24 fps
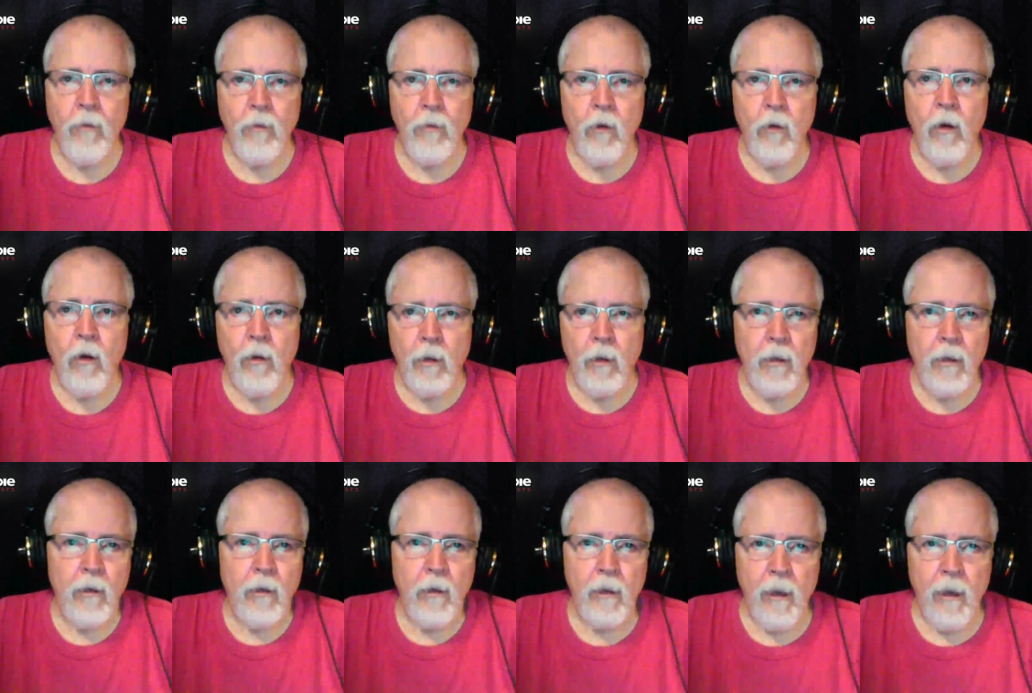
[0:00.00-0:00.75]

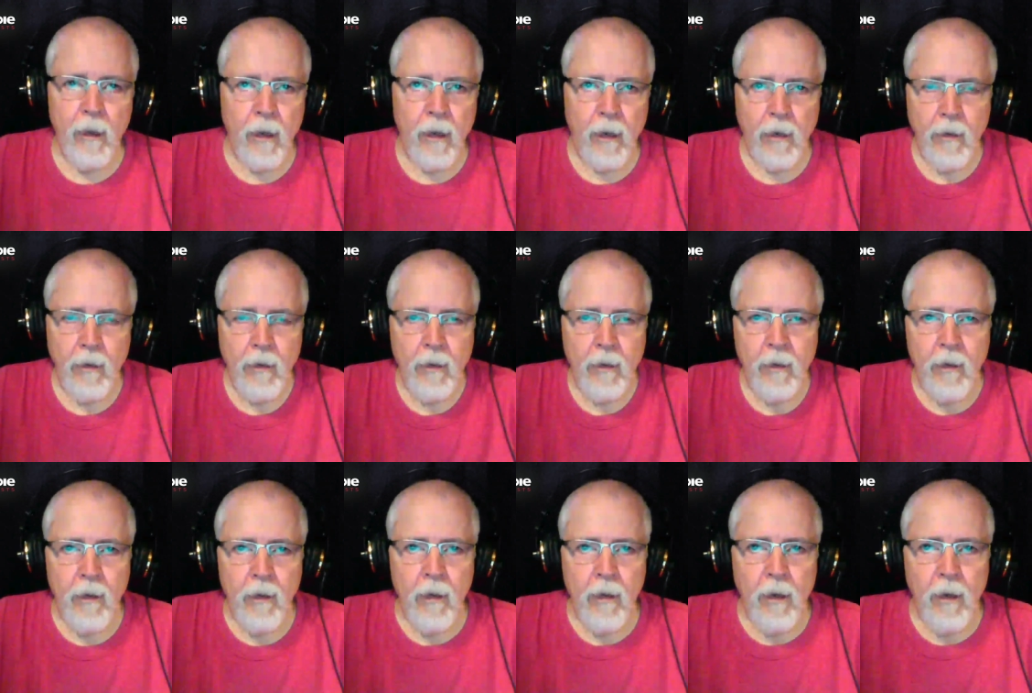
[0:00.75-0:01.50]
talking and
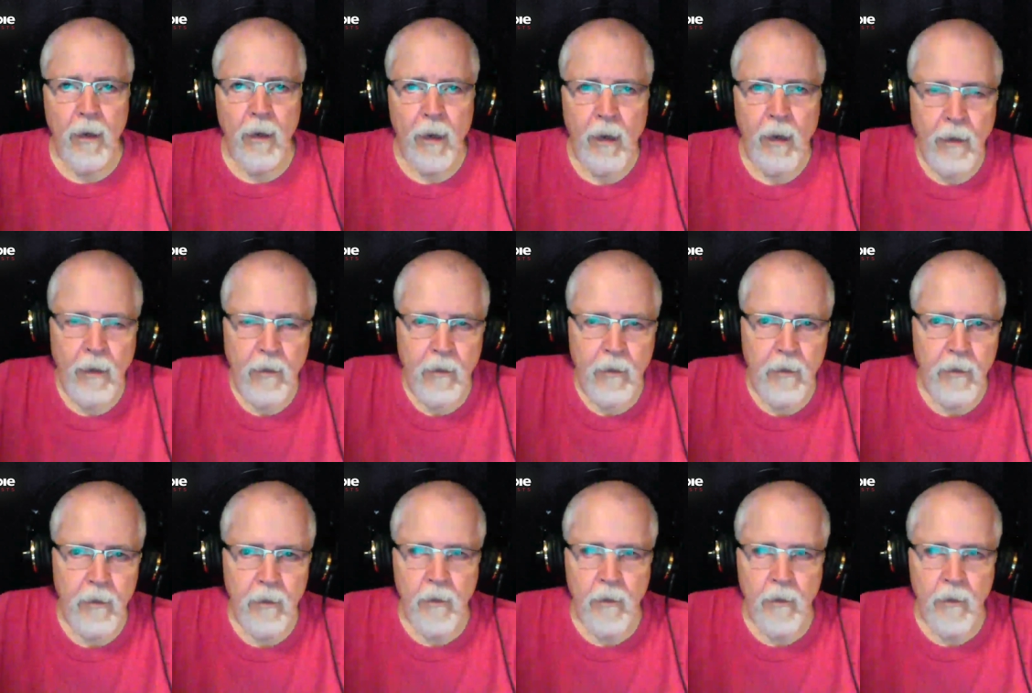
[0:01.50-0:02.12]
and